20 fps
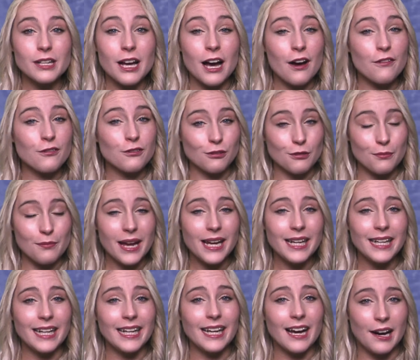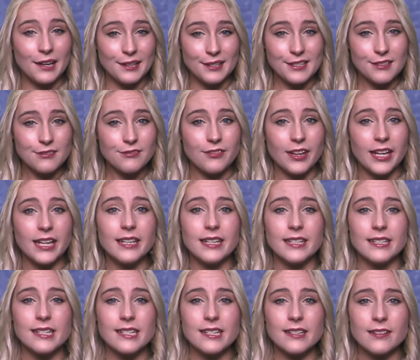after remaining
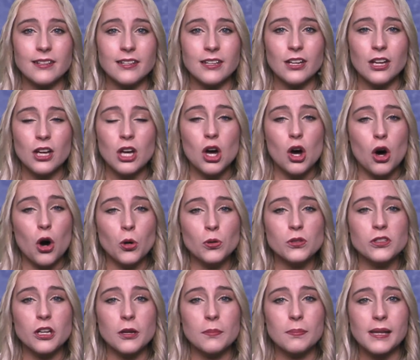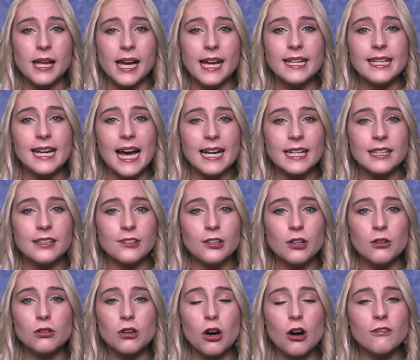undefeated. Also played at
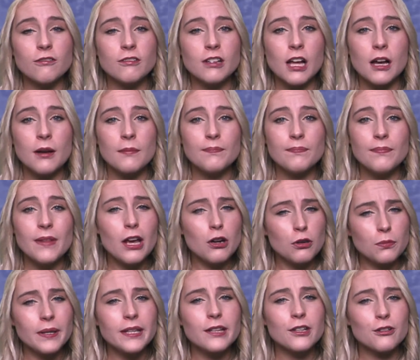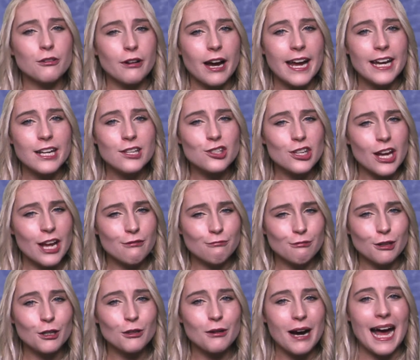Glenelg Golf Club, it'll be the Grange and
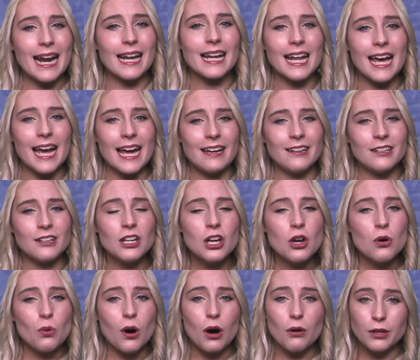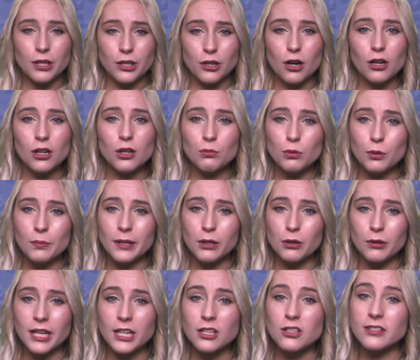Royal Adelaide, while Kionga will be
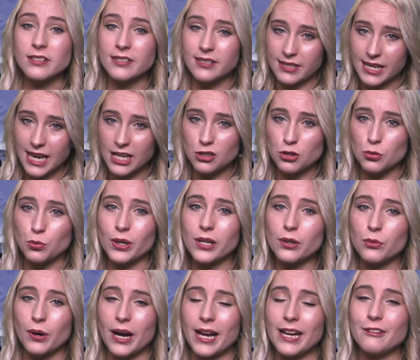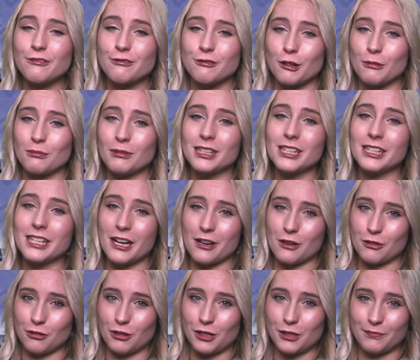looking to snatch a win away from
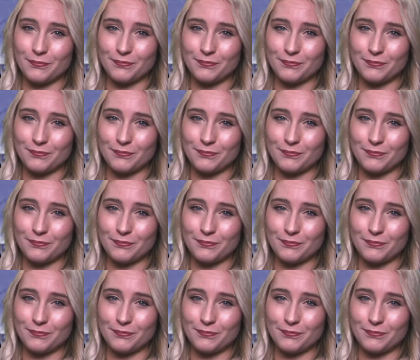Glenelg.